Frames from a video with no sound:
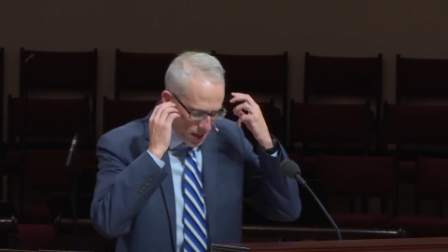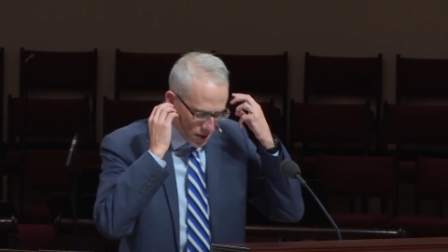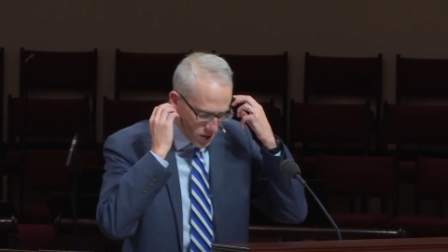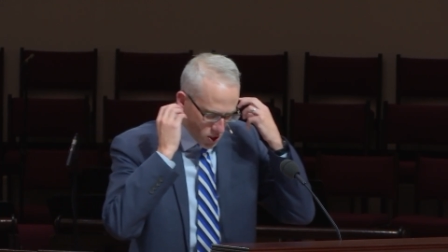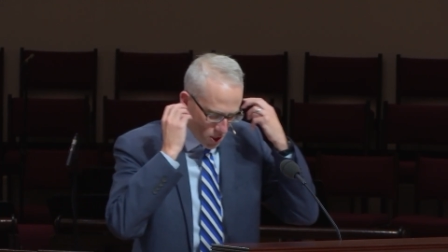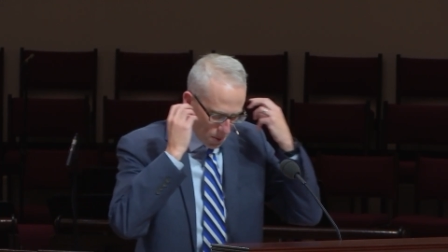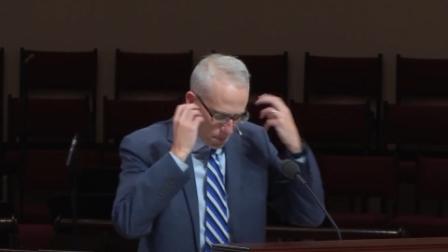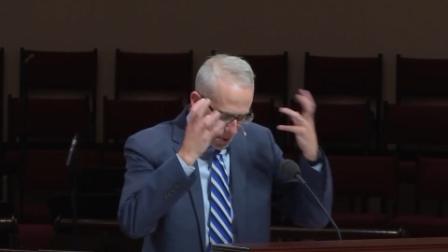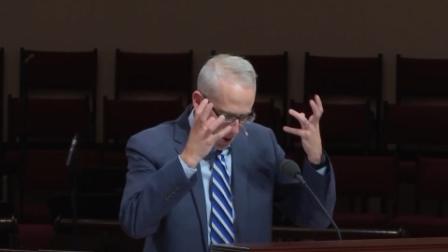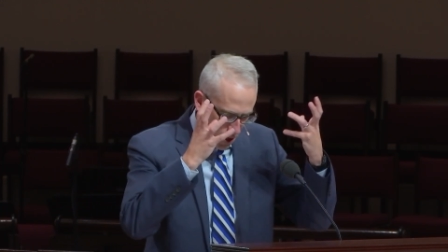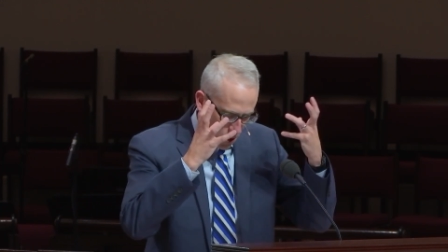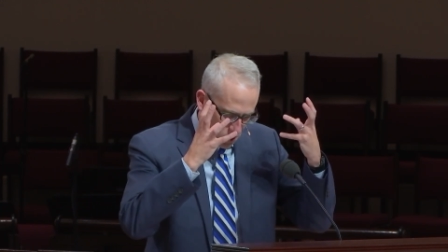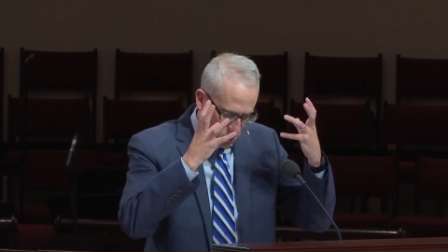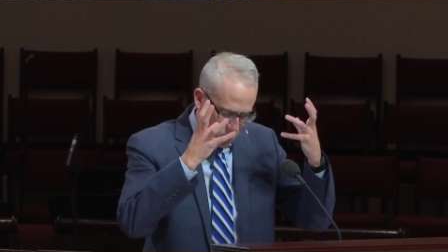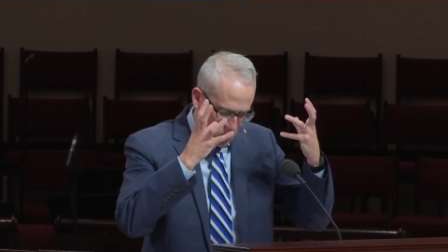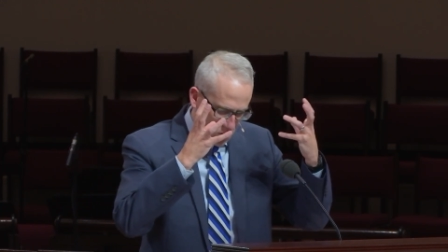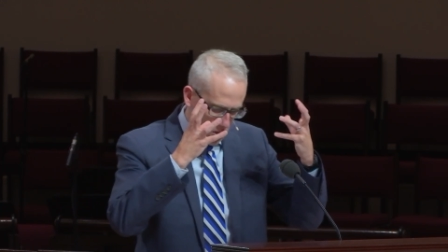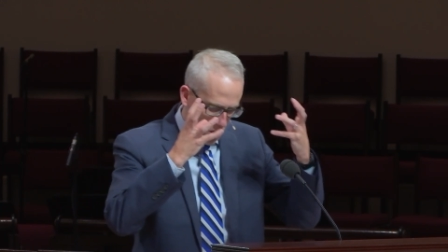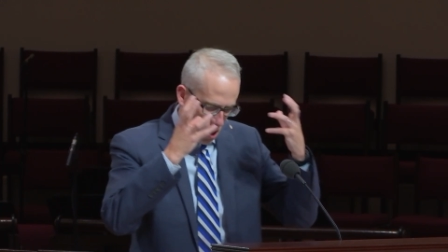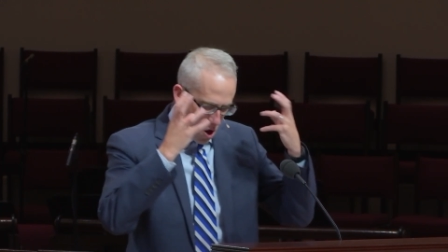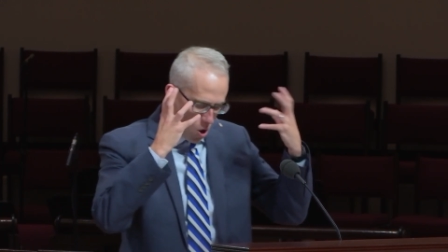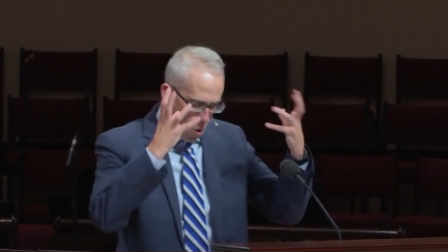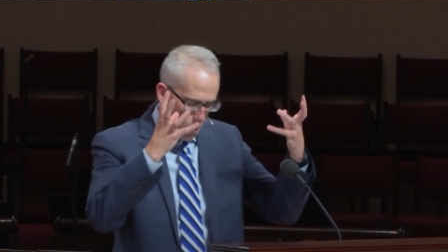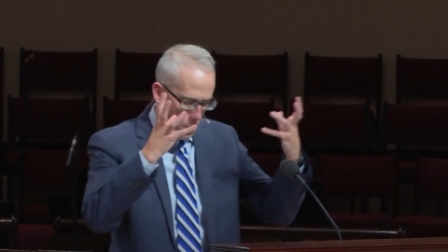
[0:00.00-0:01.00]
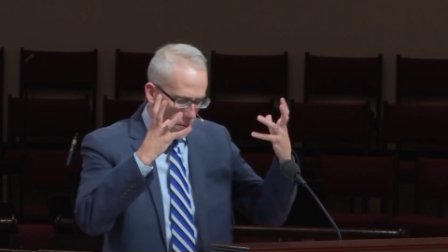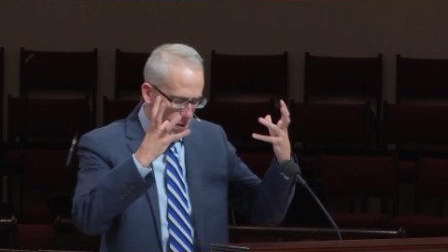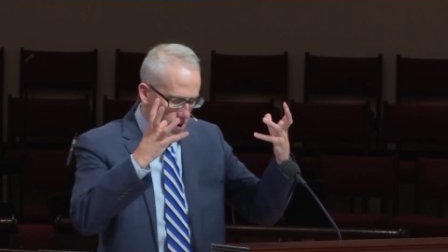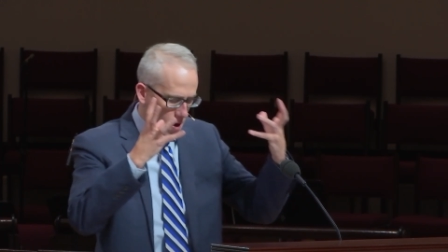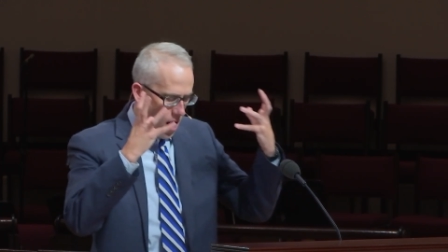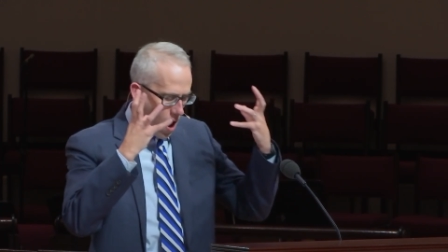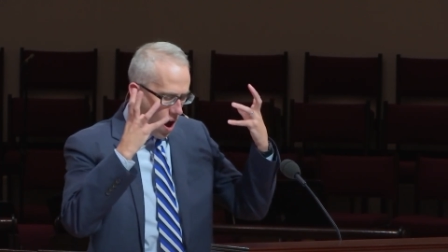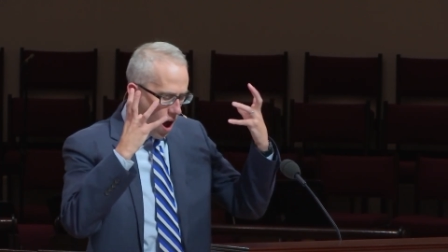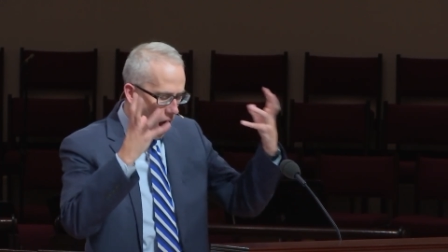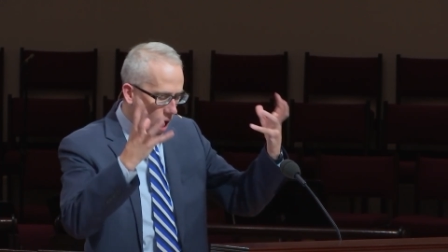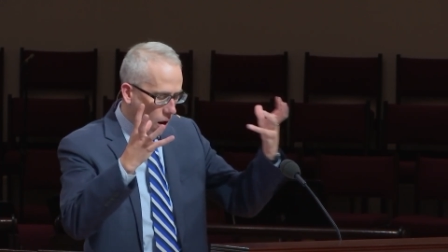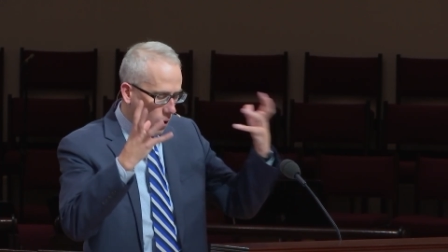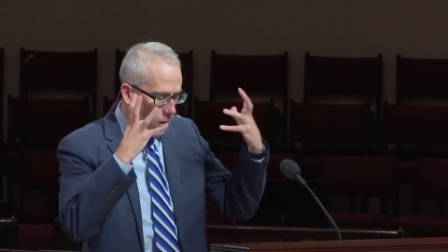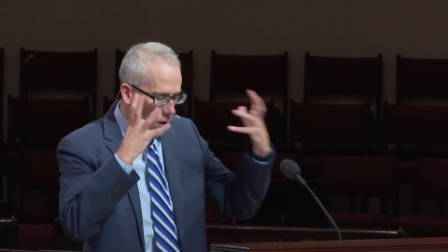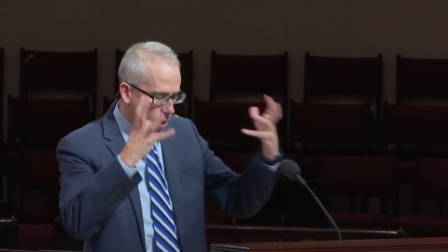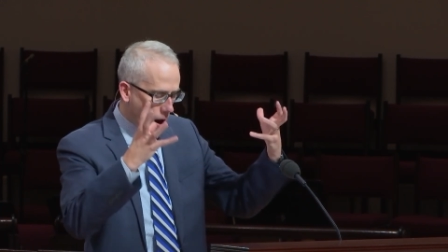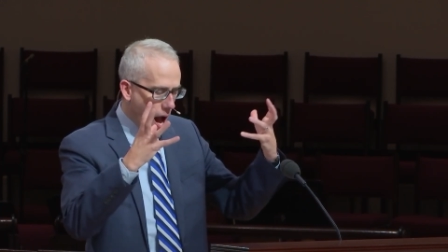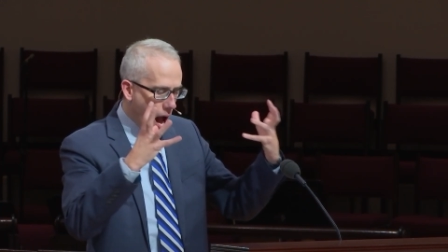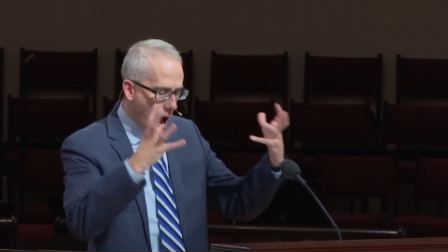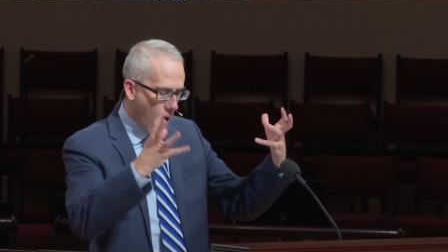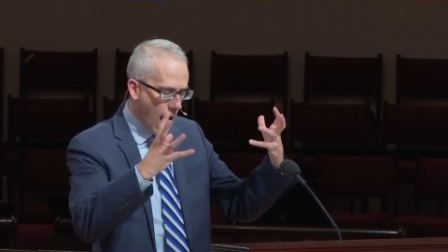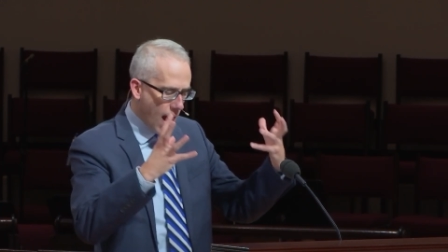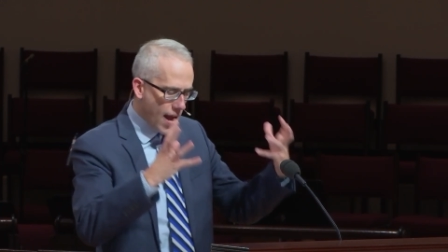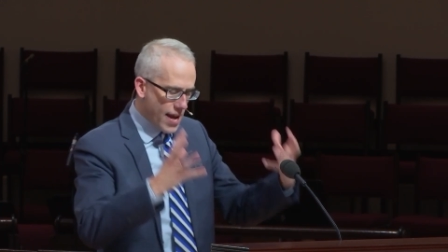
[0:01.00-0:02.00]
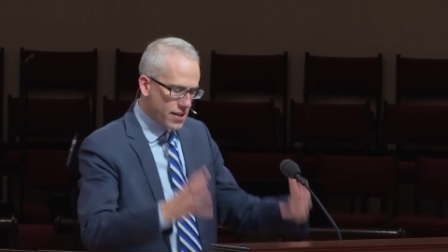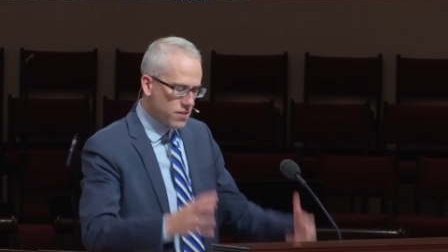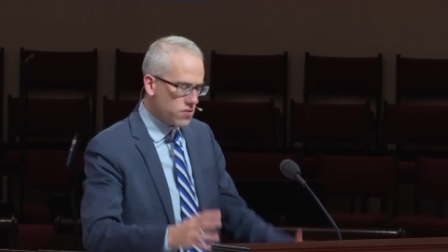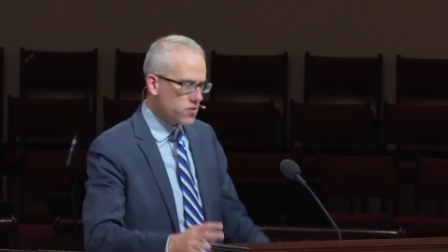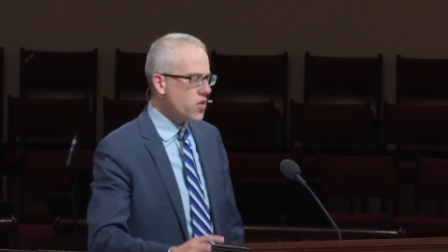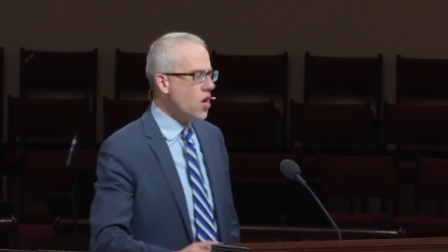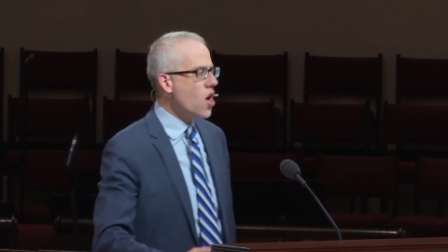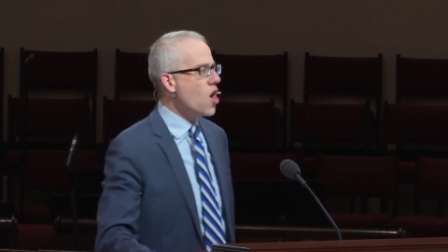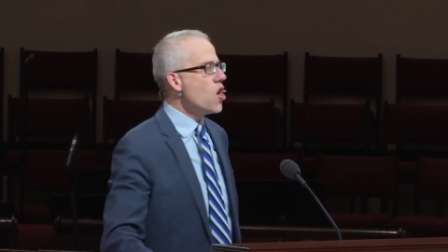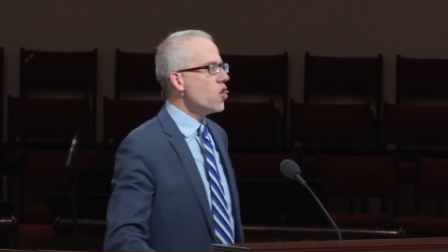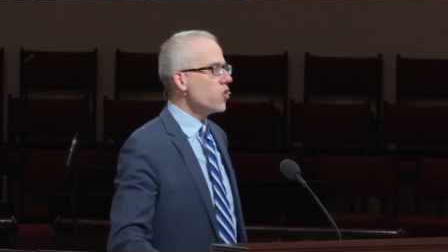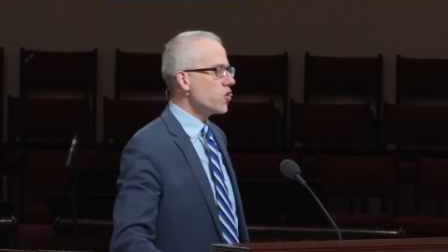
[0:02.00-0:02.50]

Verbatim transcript: It's supposed to open our eyes